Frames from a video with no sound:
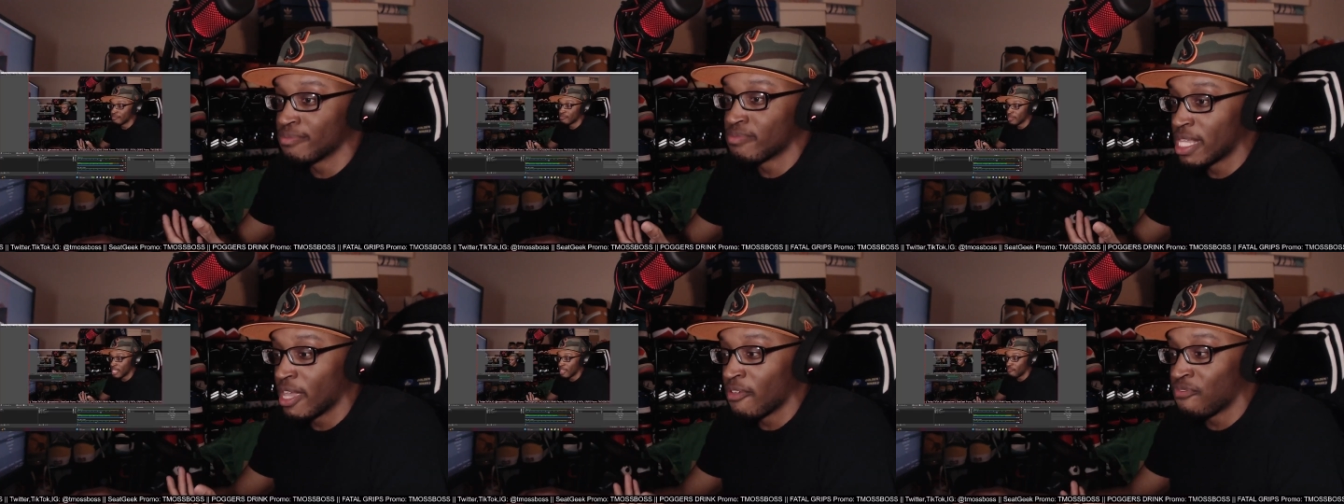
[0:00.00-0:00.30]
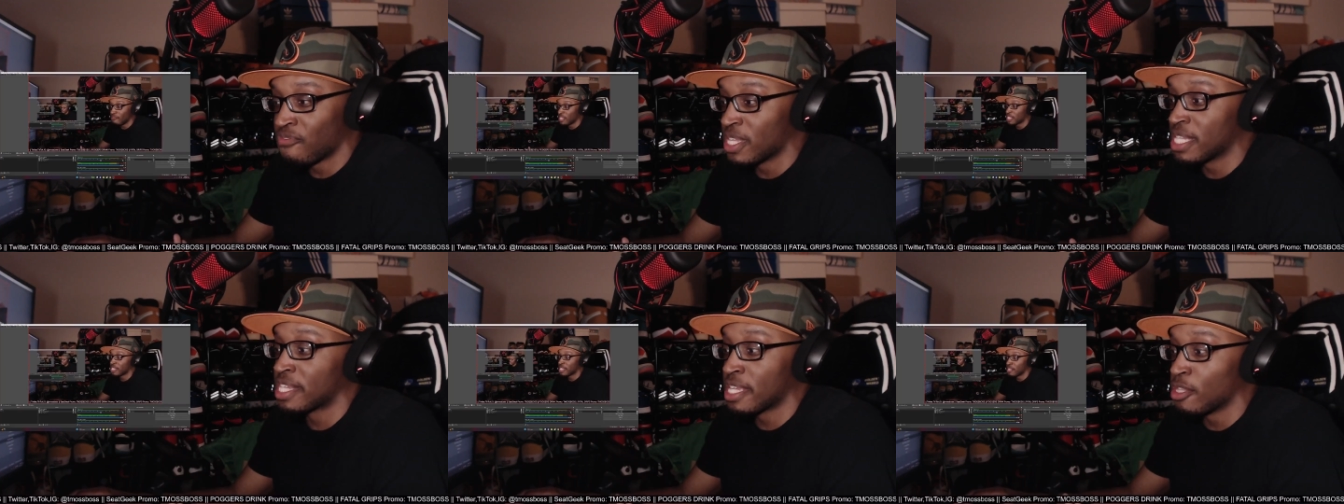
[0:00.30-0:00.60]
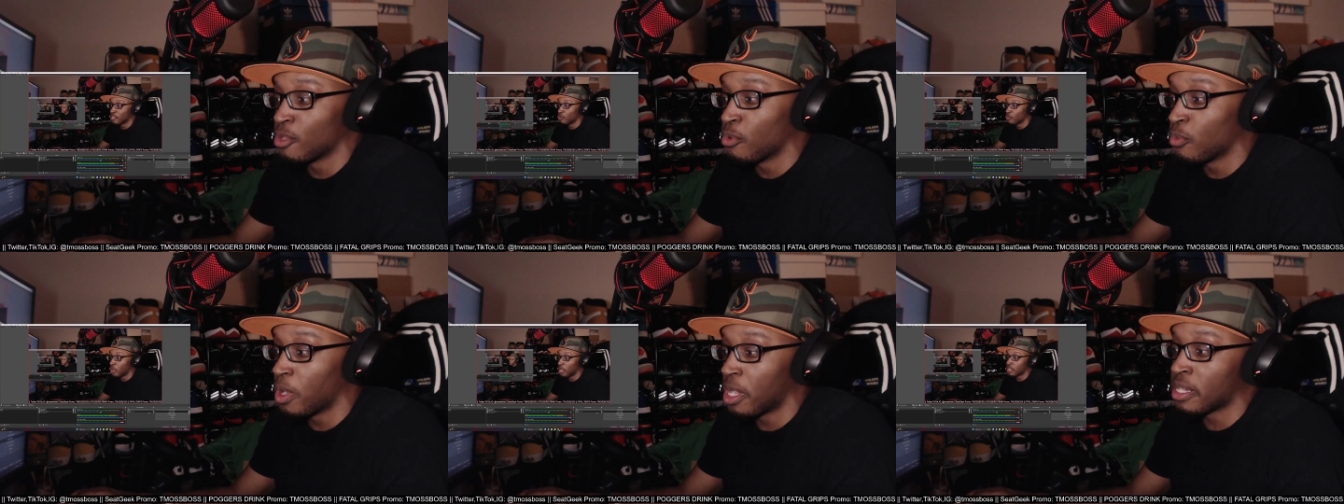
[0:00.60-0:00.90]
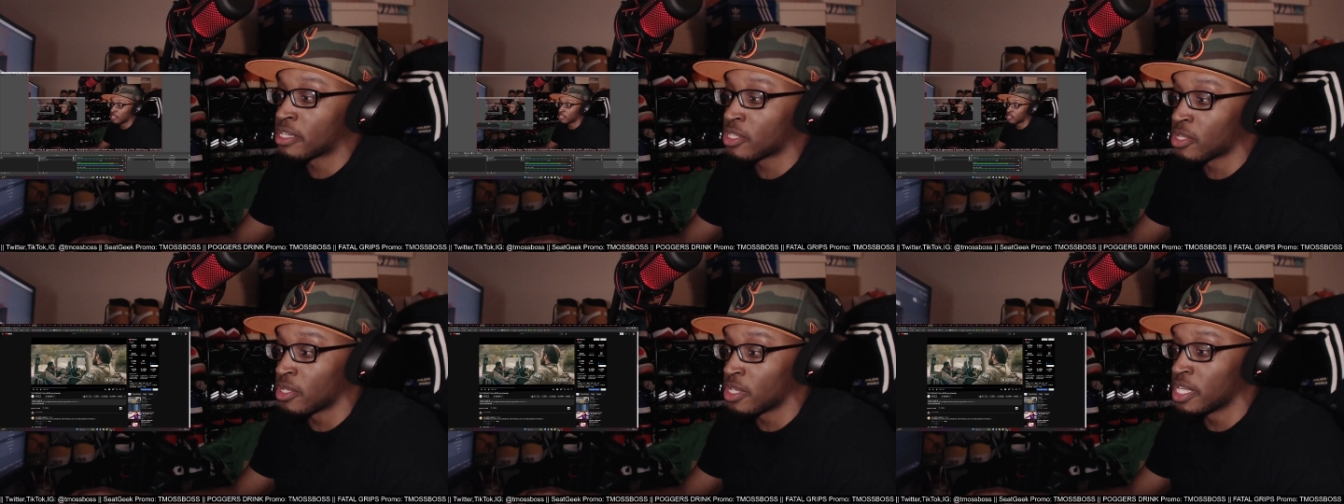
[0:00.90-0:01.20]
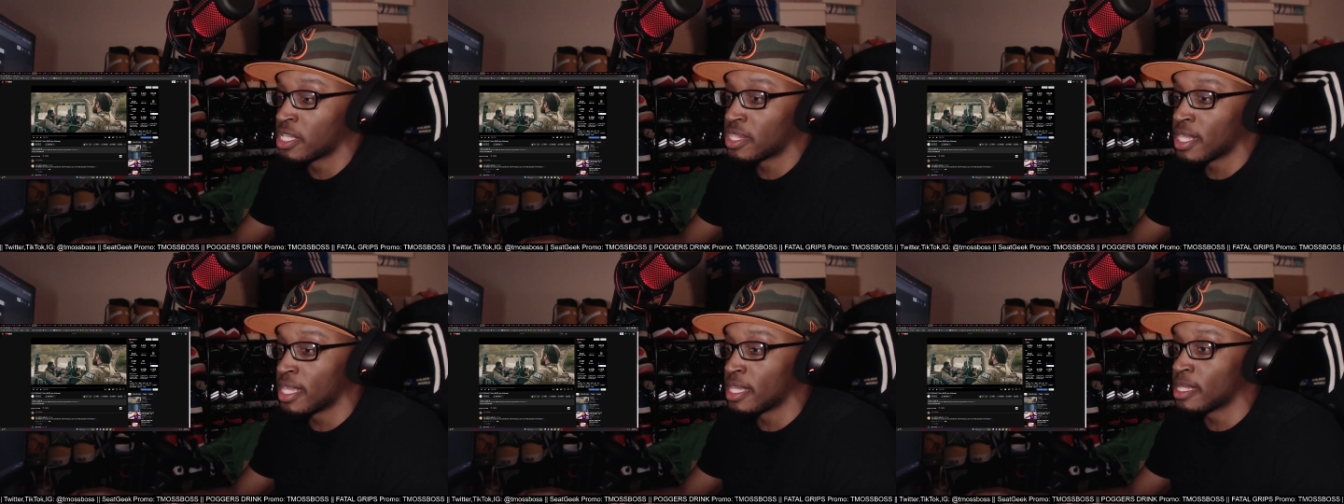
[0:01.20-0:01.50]
if it's in the works or
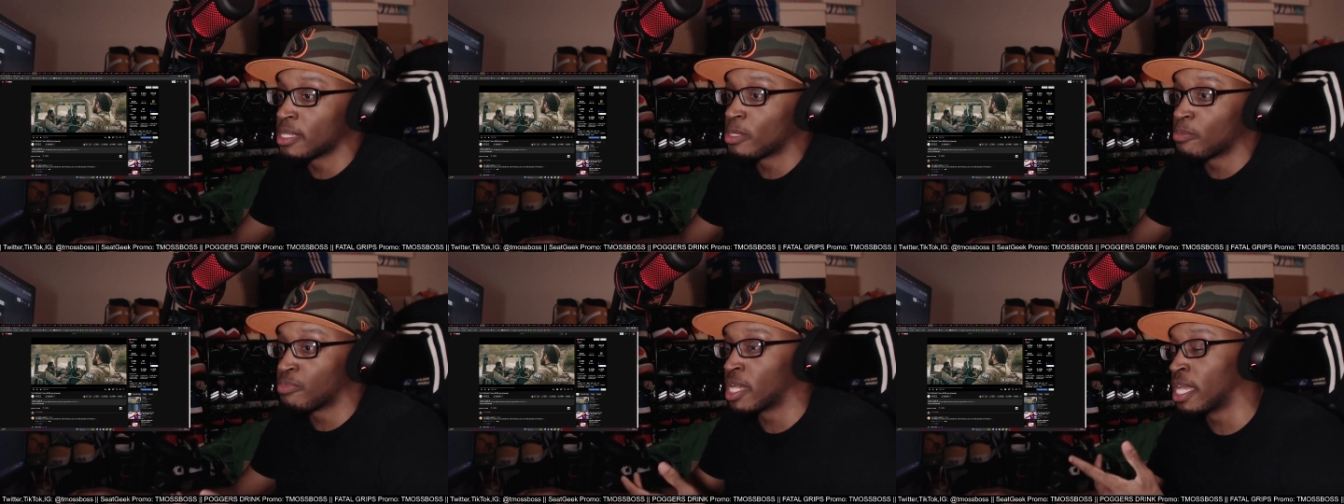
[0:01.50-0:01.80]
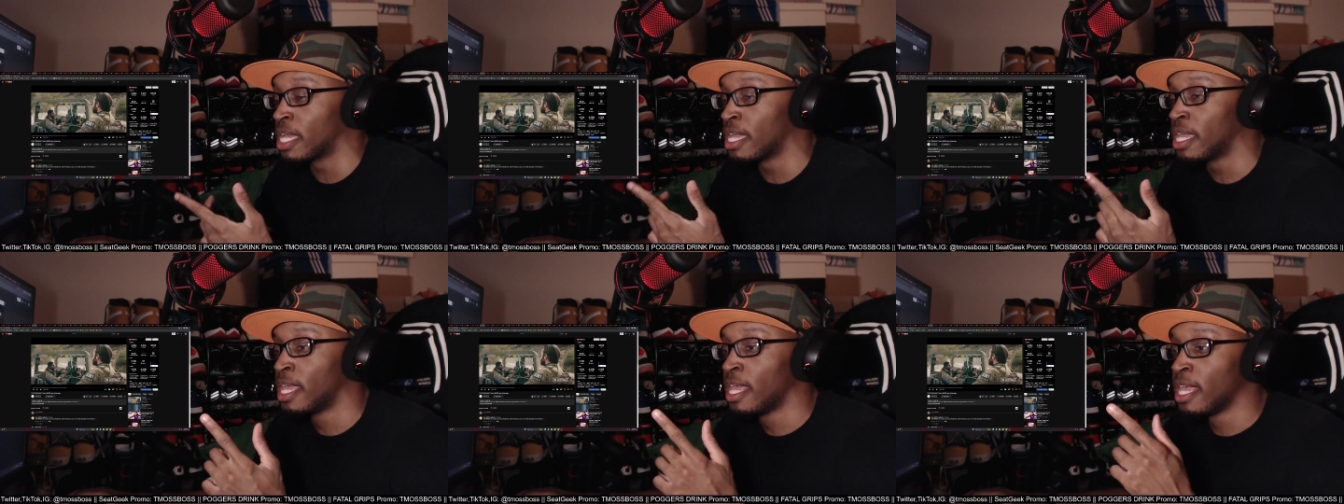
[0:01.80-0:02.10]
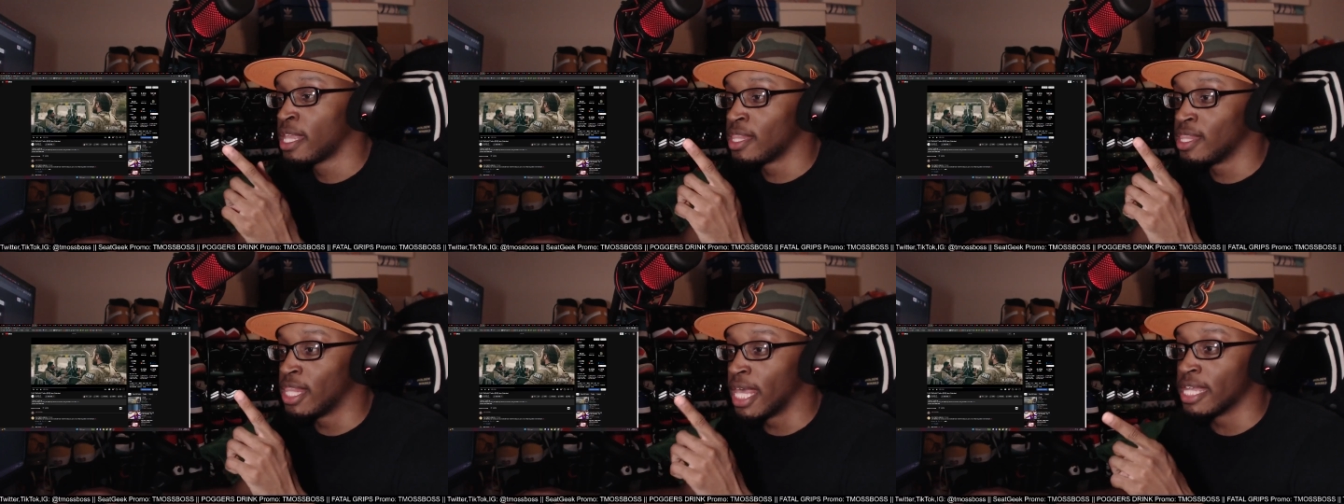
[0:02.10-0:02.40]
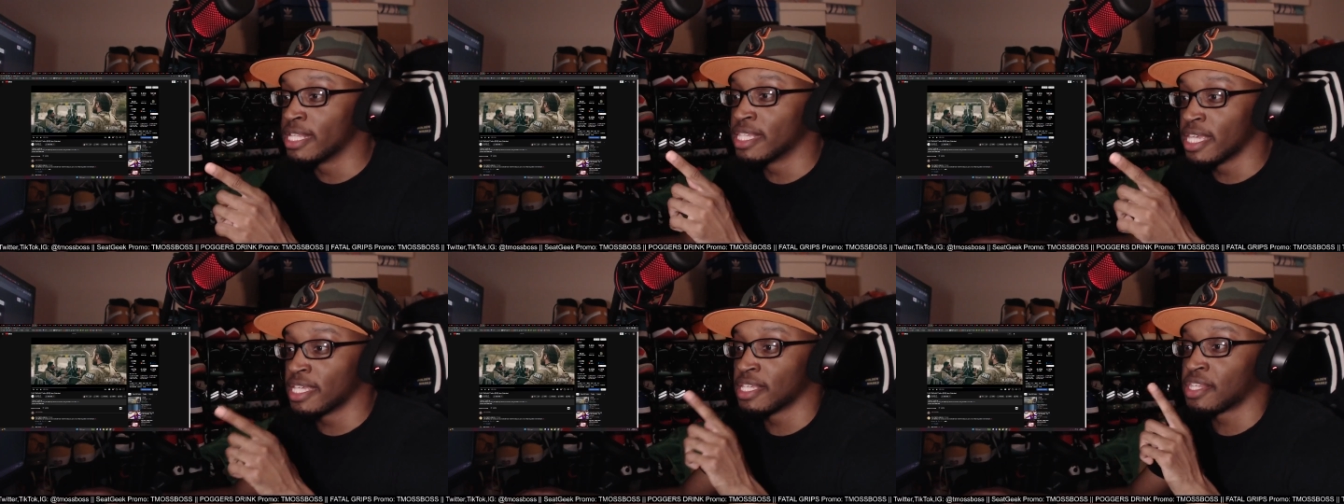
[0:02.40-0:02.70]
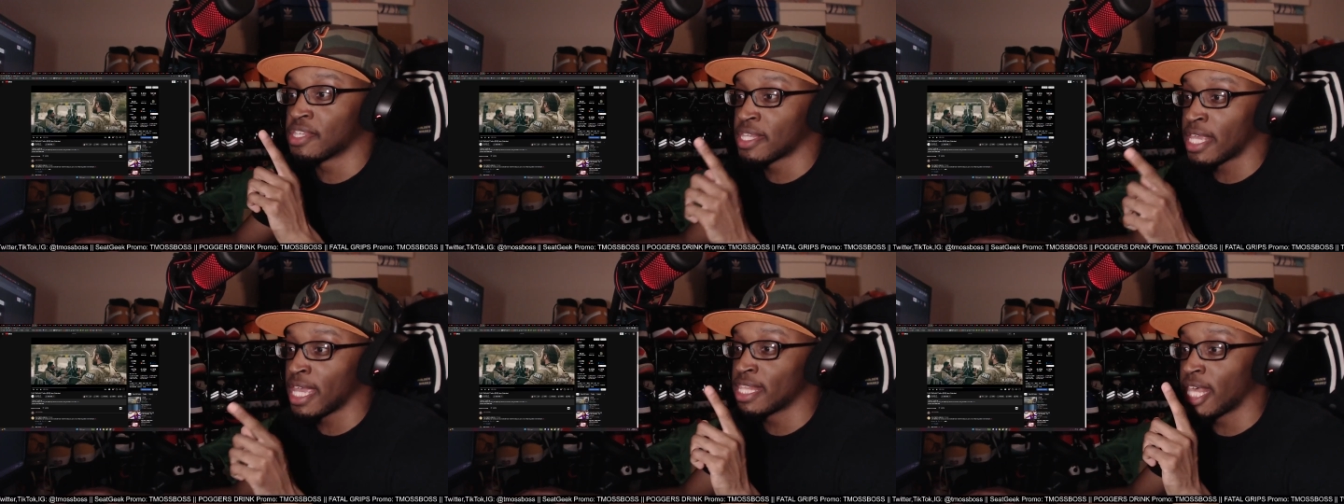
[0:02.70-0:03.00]
anything, but they did
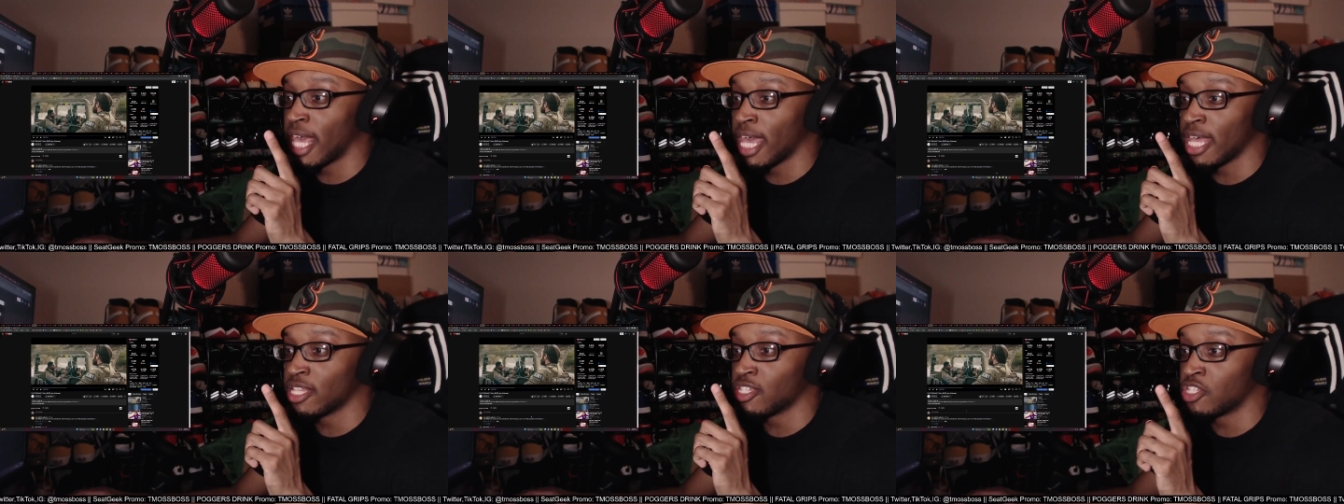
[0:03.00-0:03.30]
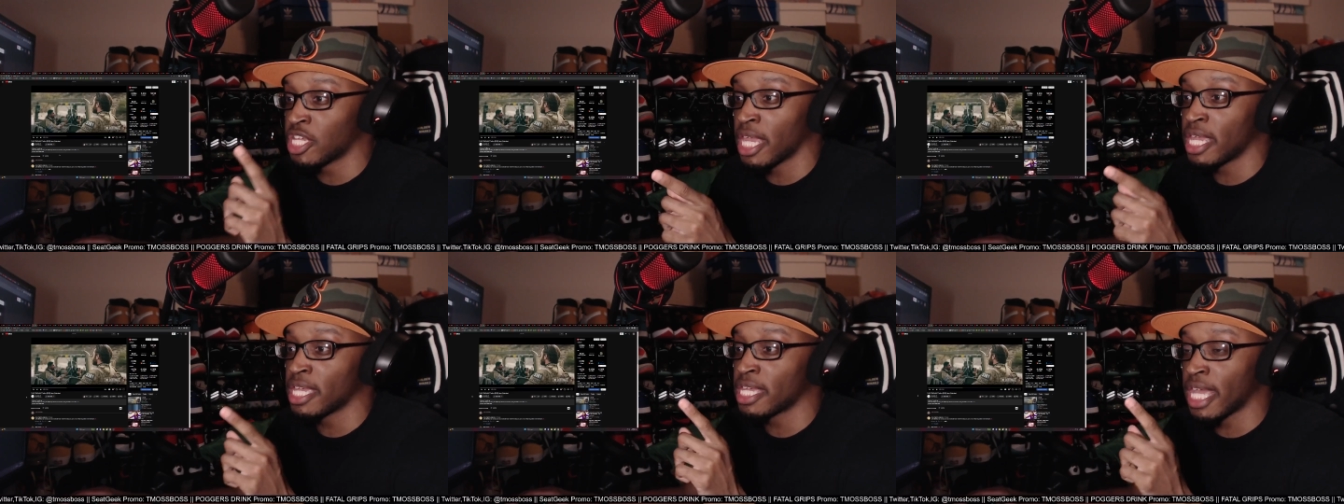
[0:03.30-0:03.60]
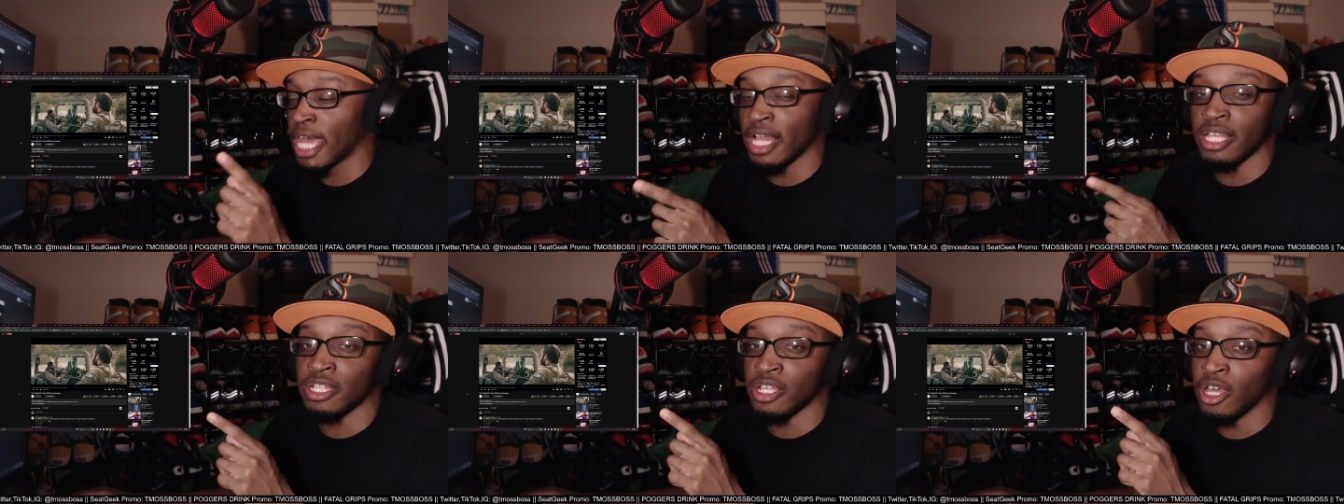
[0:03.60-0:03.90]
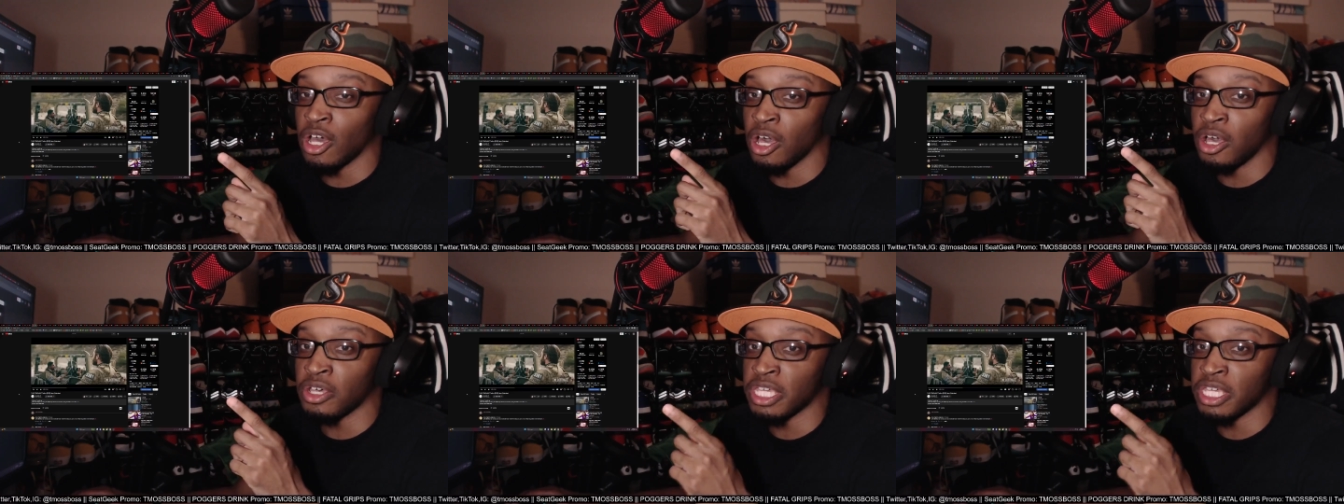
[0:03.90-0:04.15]
say that Jake Gyllenhaal,